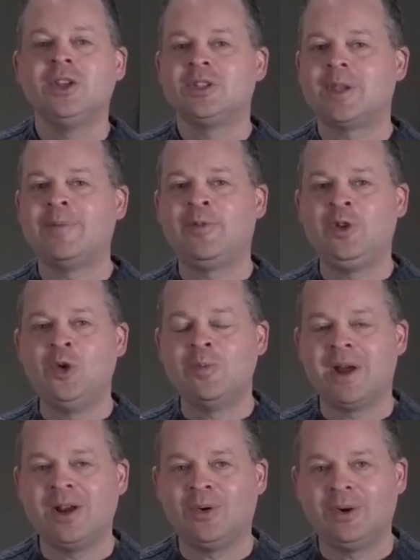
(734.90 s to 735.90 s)
Some of you
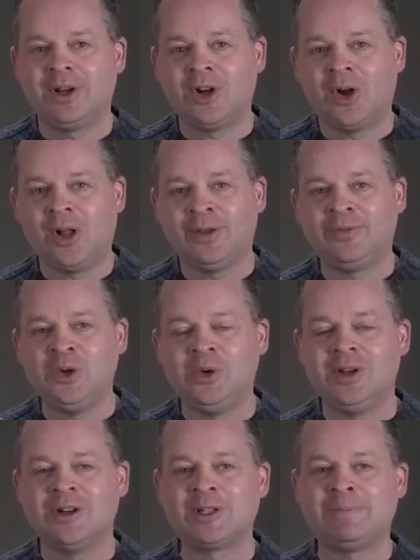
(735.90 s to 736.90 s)
might recall a few
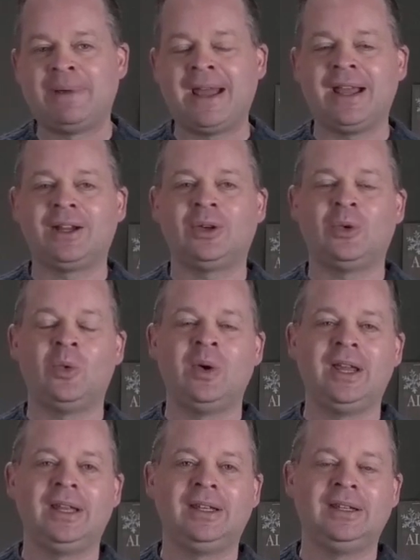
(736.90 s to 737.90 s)
years back
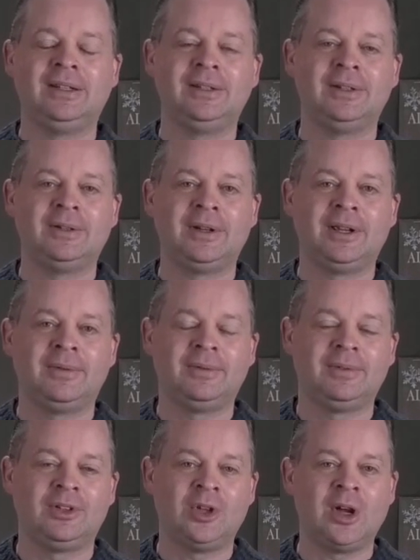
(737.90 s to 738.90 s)
when
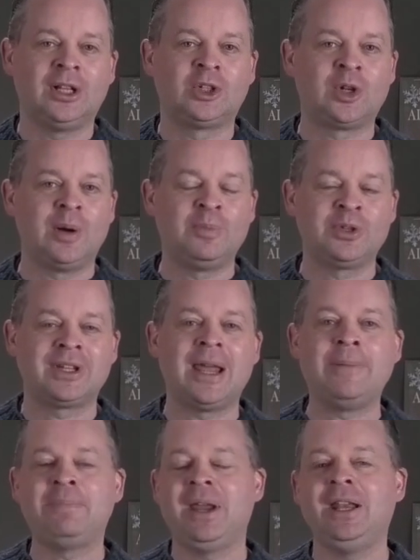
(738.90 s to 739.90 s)
Donald Trump was
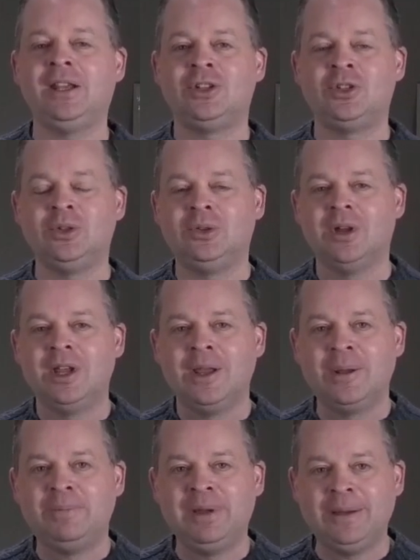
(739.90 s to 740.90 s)
campaigning to
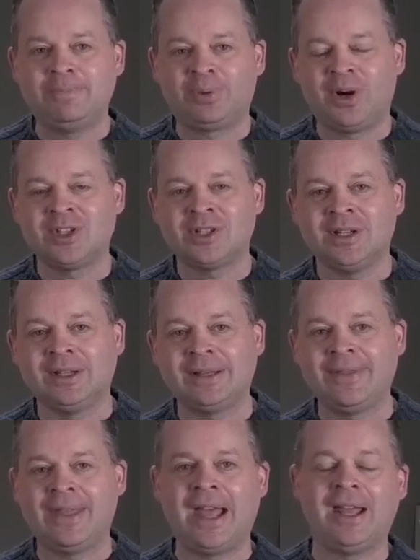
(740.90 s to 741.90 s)
be president
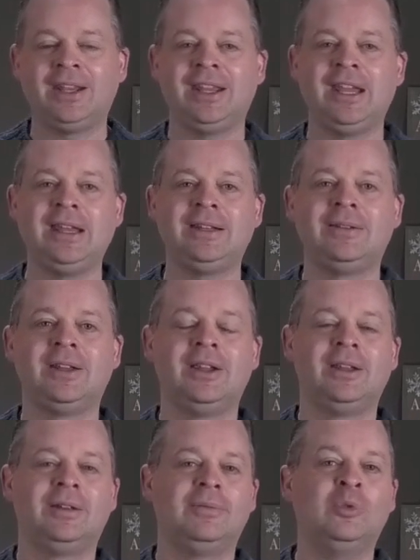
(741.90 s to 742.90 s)
that a
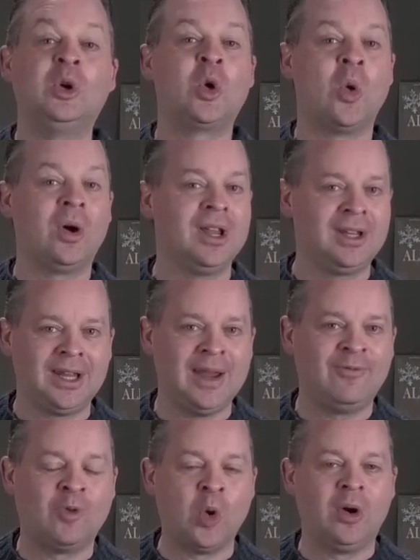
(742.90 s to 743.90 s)
recording
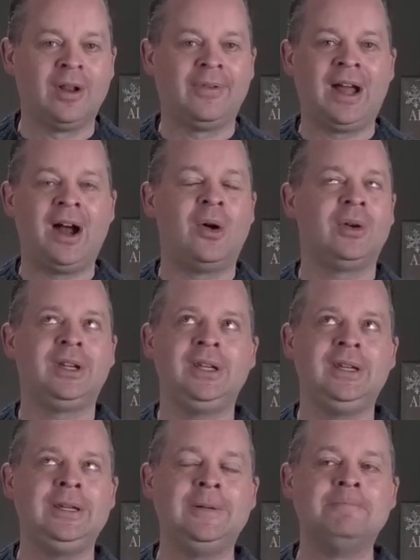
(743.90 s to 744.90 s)
came forward of how
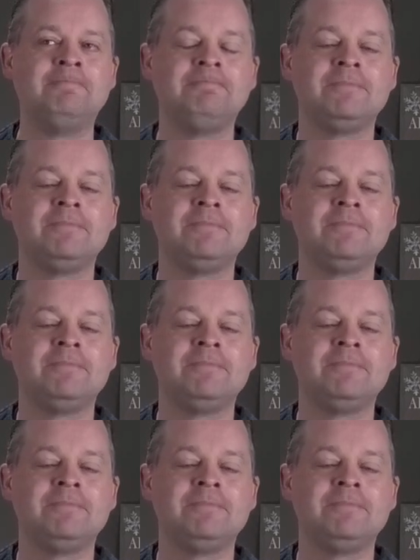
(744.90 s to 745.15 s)
he